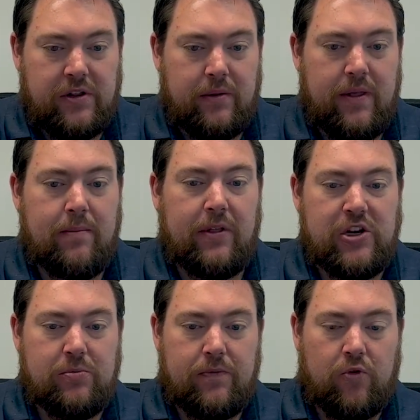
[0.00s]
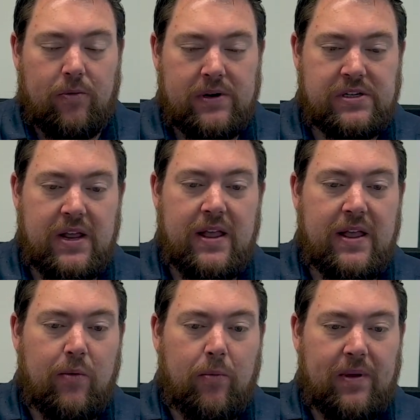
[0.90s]
So the emulation performance
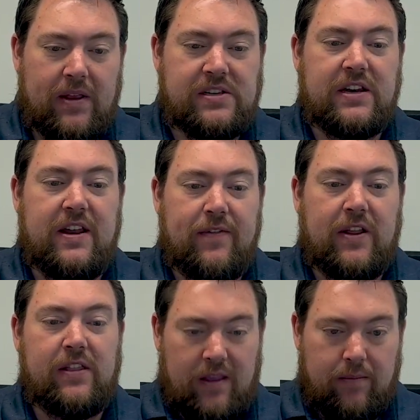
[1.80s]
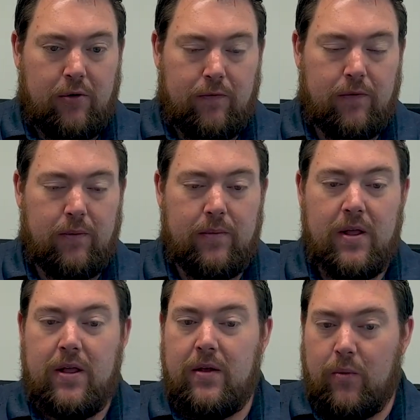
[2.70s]
will be significantly improved from
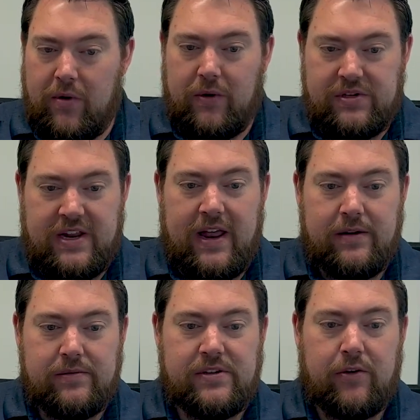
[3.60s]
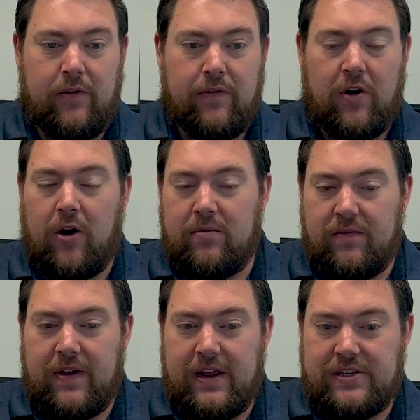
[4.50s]
Windows 10. So if you have an ARM
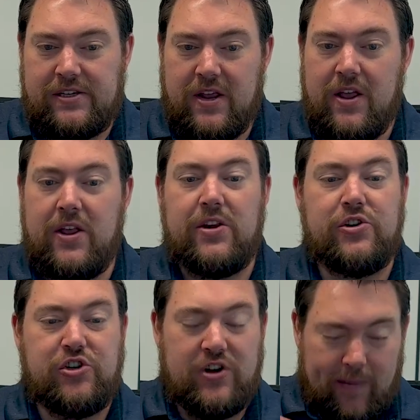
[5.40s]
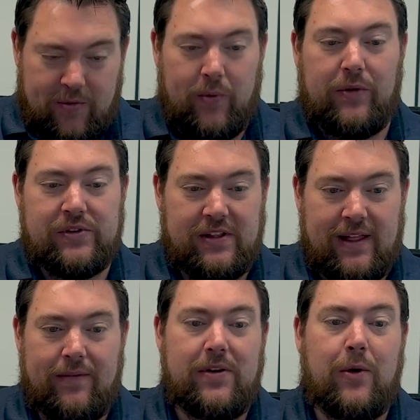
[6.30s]
device, jump to Windows
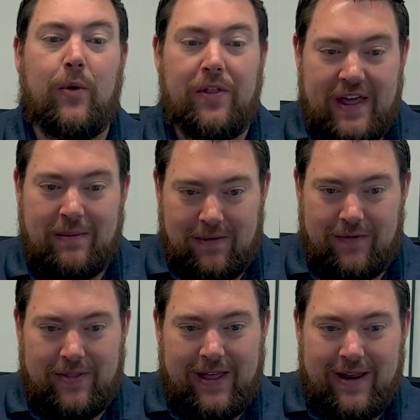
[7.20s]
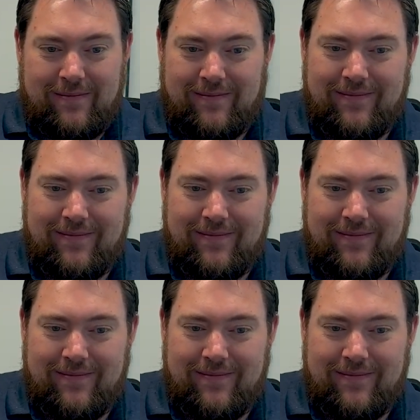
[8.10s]
11. You will thank me for that.